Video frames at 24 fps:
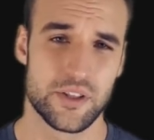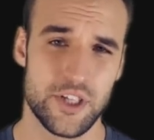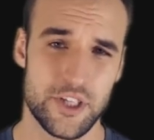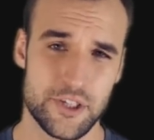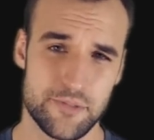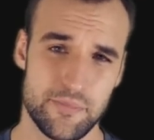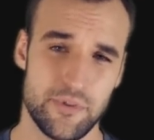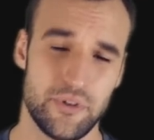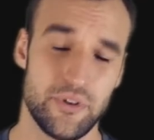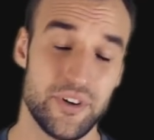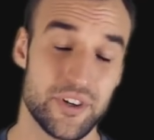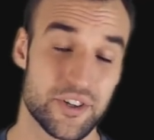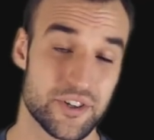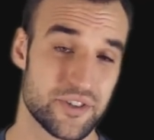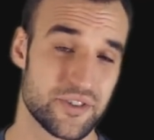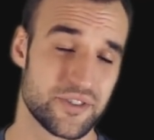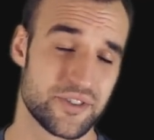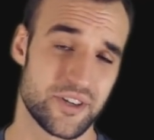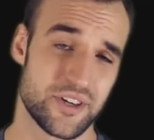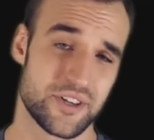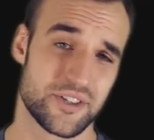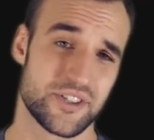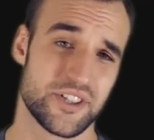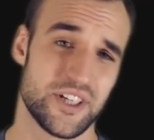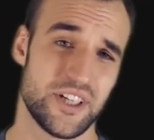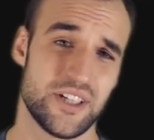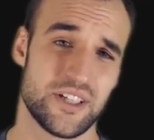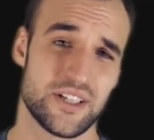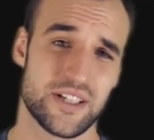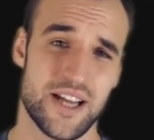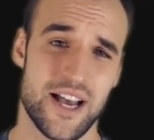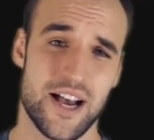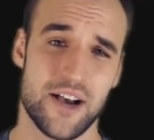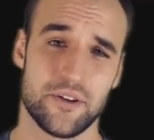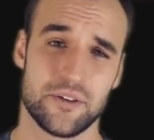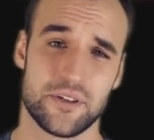These munitions are
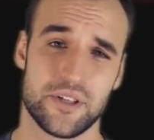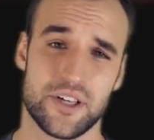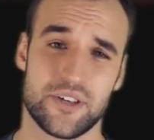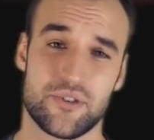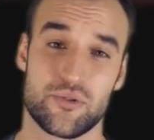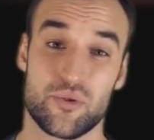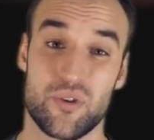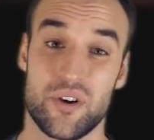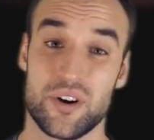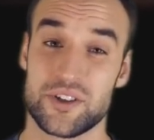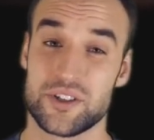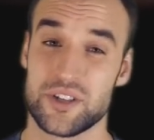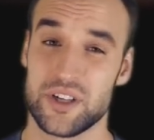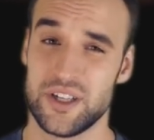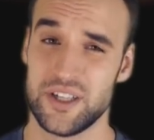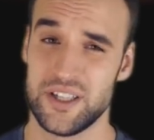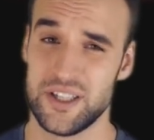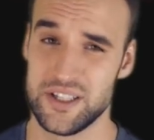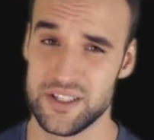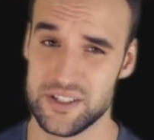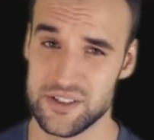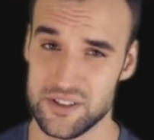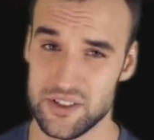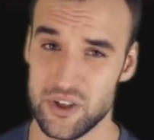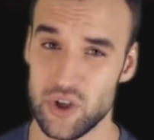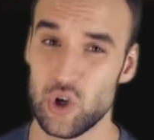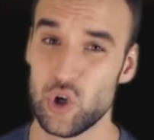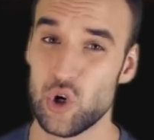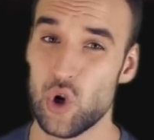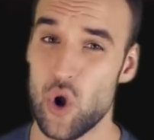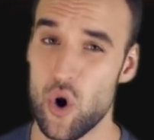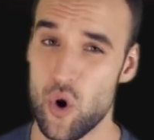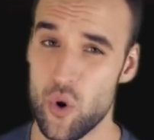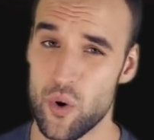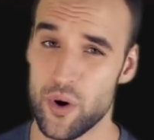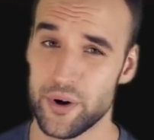sent now that Russia is
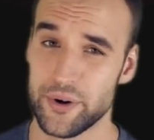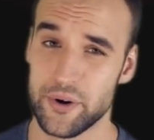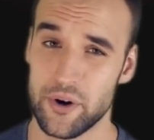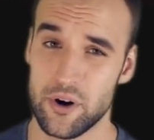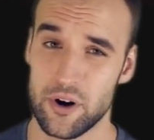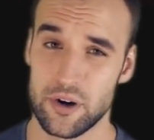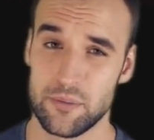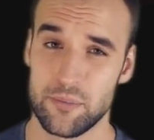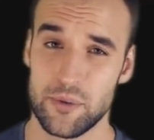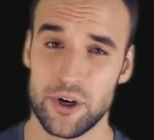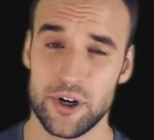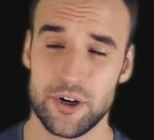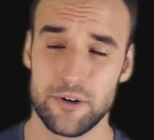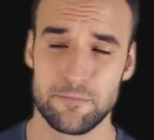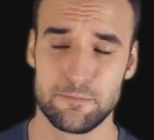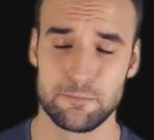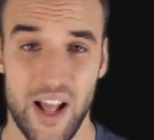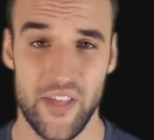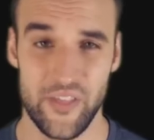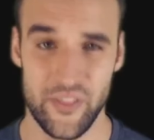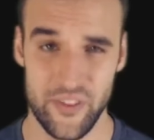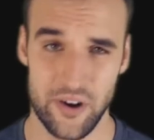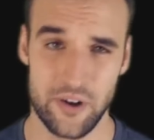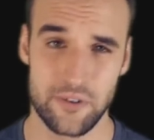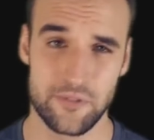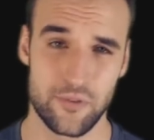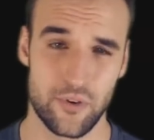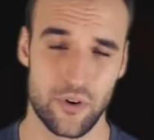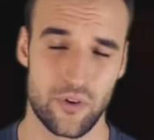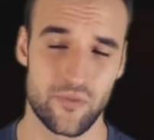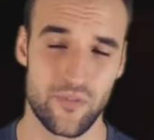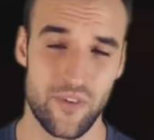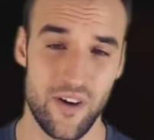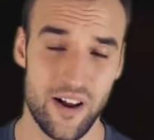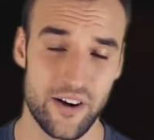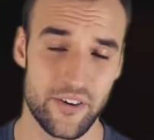low on armor and
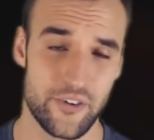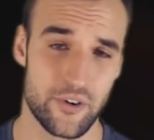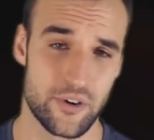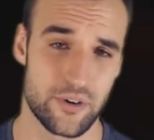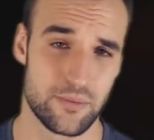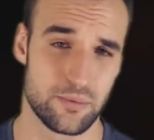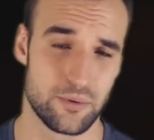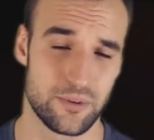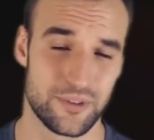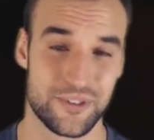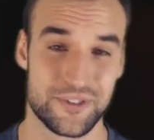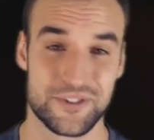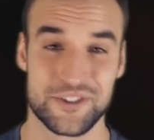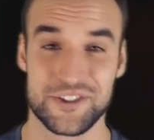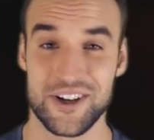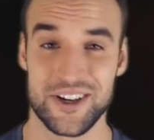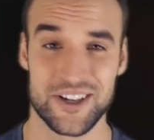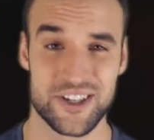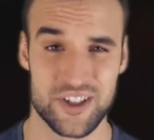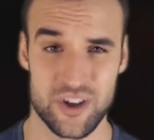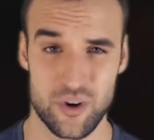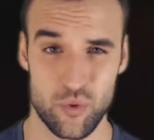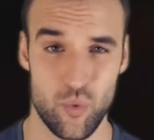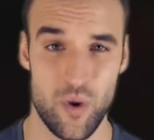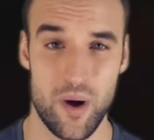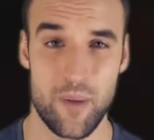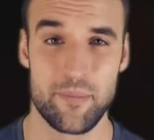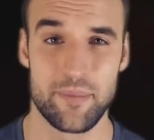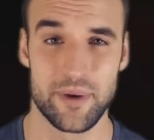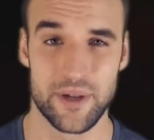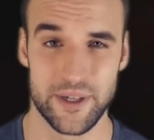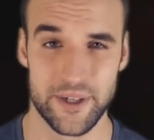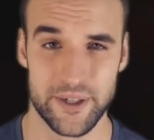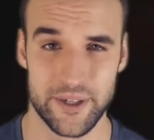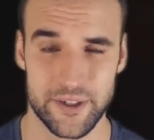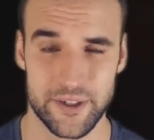therefore vulnerable to such a
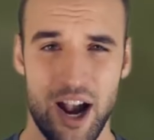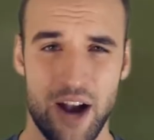weapon.